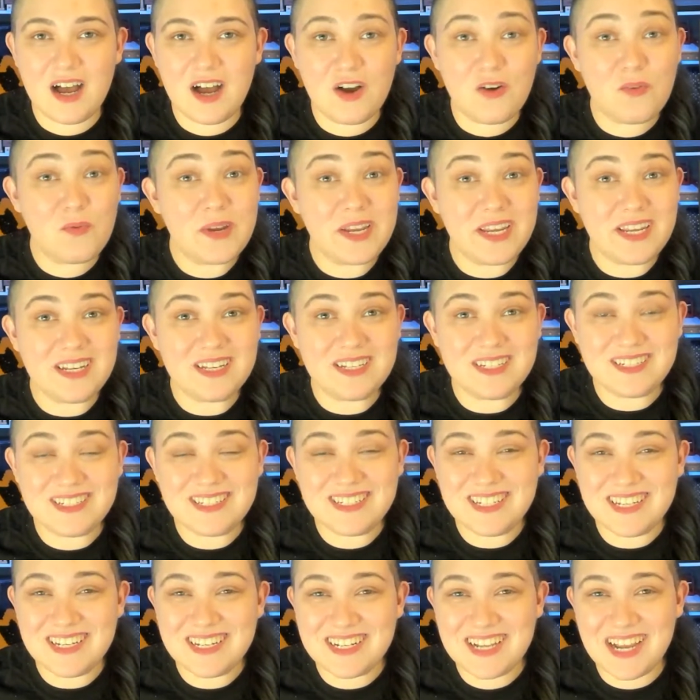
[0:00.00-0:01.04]
we
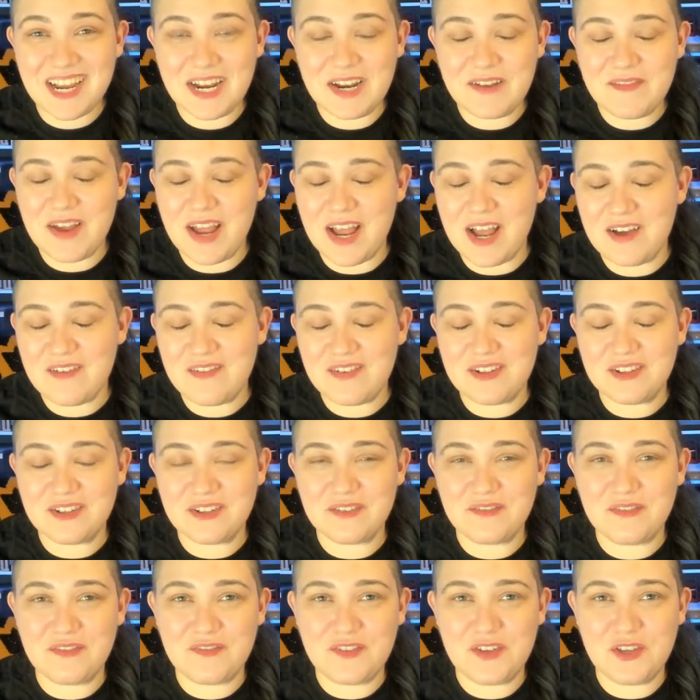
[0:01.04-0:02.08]
did kind of have
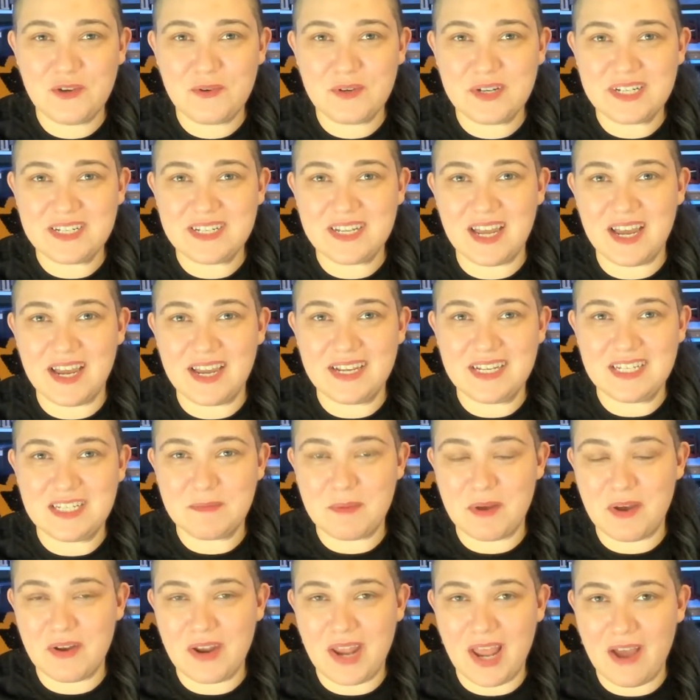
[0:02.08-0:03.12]
few asides
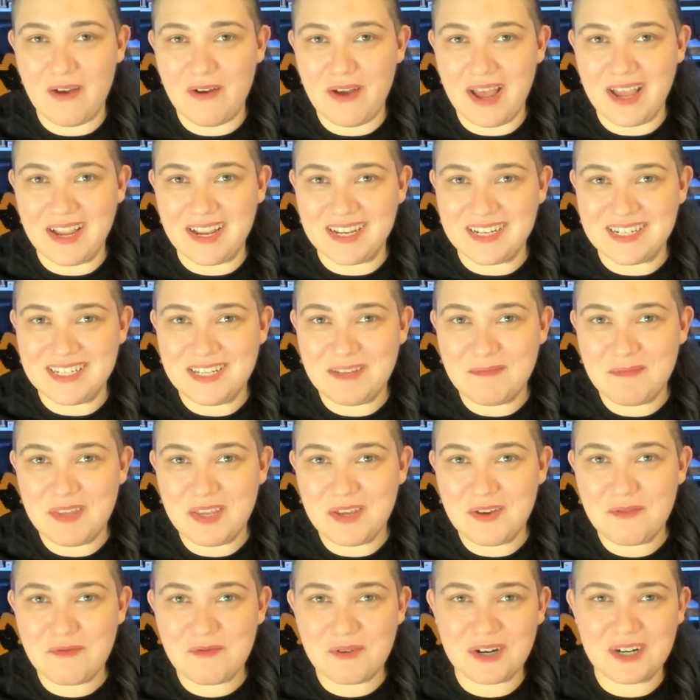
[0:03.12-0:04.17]
about how
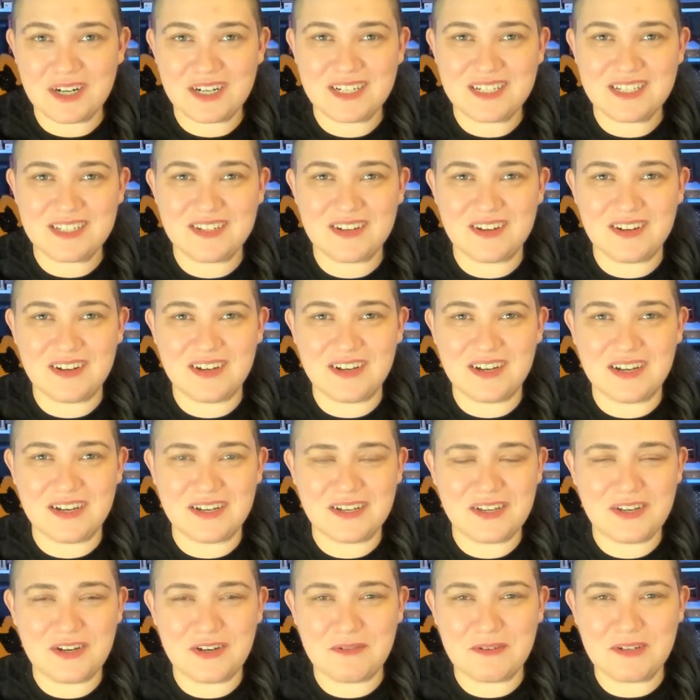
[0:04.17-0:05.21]
academia works,
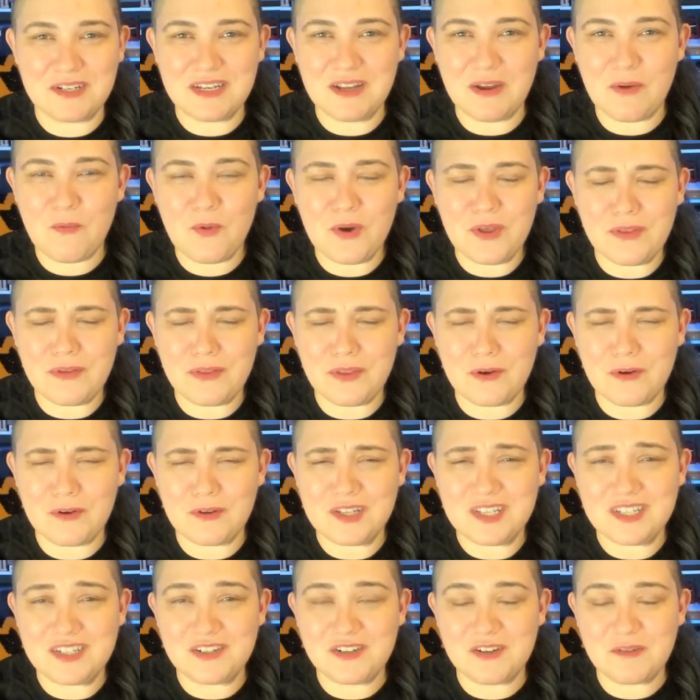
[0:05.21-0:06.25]
and whether there would
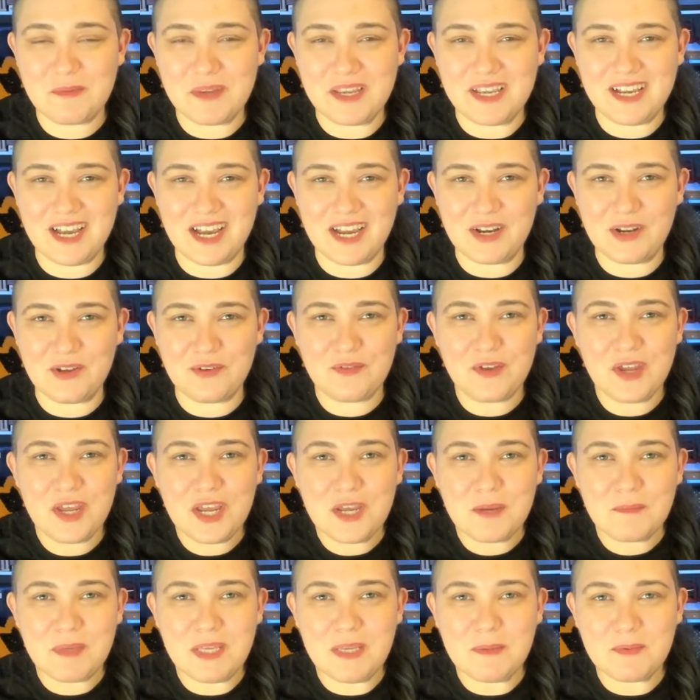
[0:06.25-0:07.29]
still be kind of
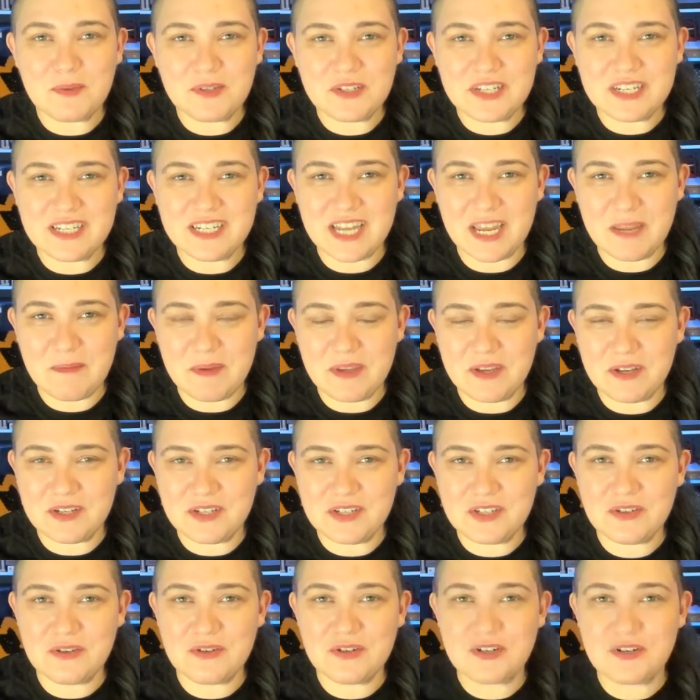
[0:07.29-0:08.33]
people sniping on
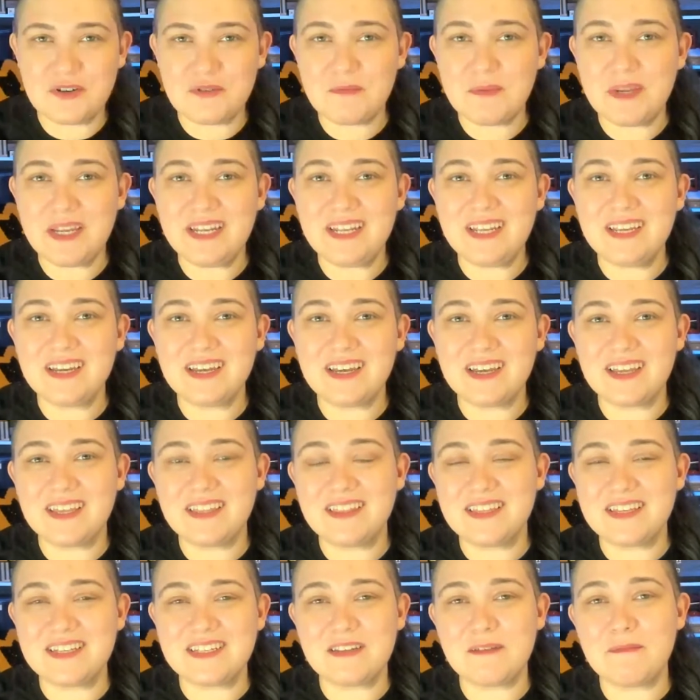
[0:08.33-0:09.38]
social media in
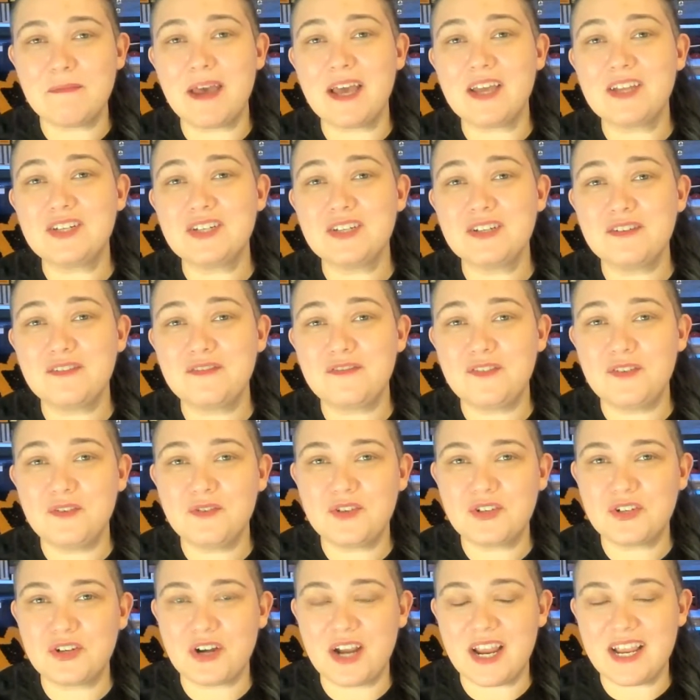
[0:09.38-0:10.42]
this imagined
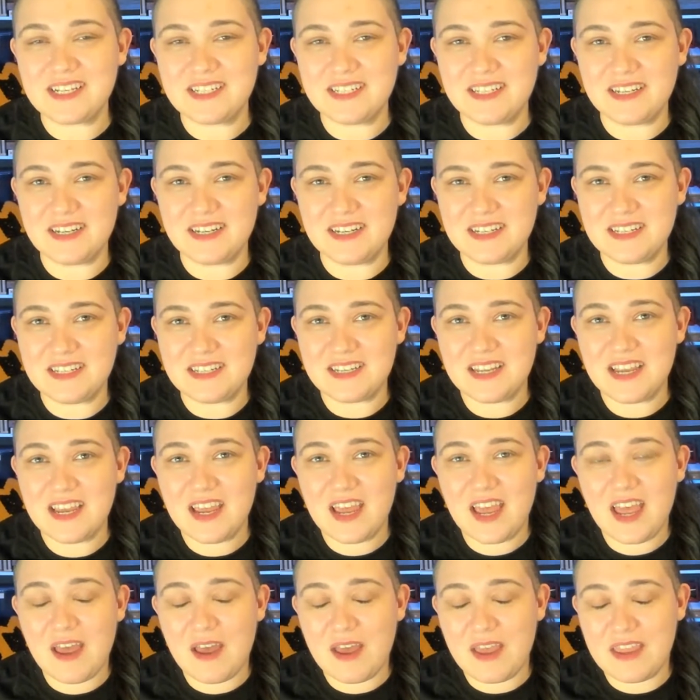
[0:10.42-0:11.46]
future exodus
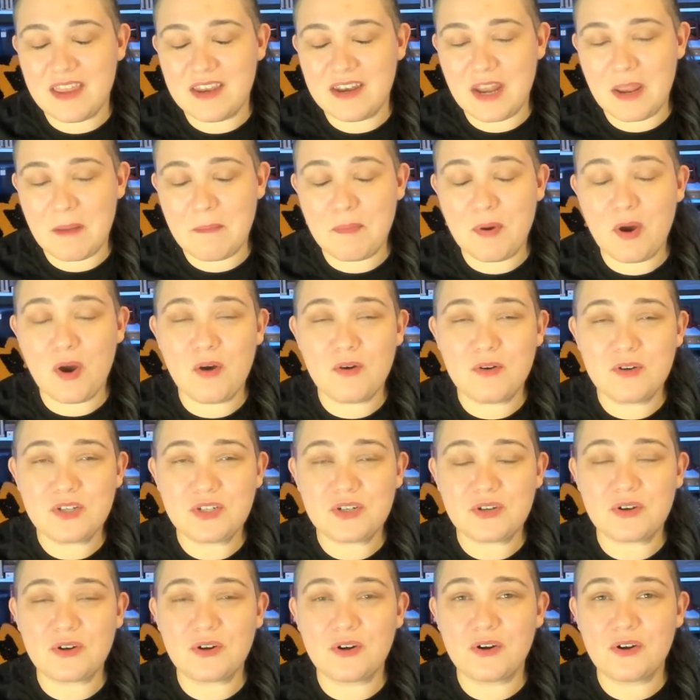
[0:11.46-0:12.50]
in a
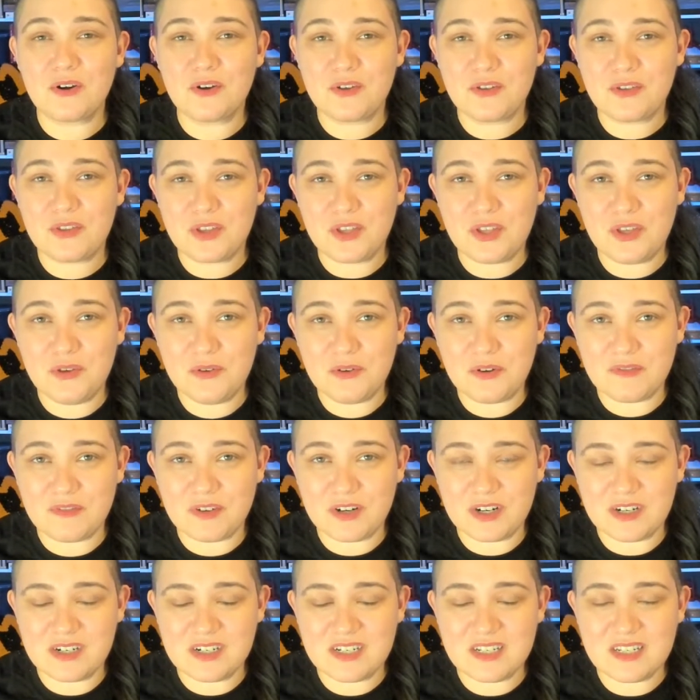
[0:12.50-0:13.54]
post-Earth
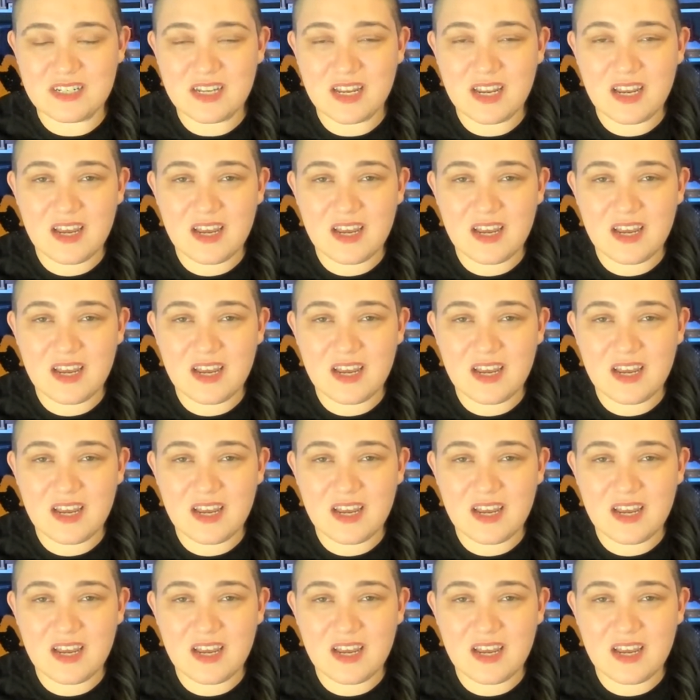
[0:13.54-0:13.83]
universe.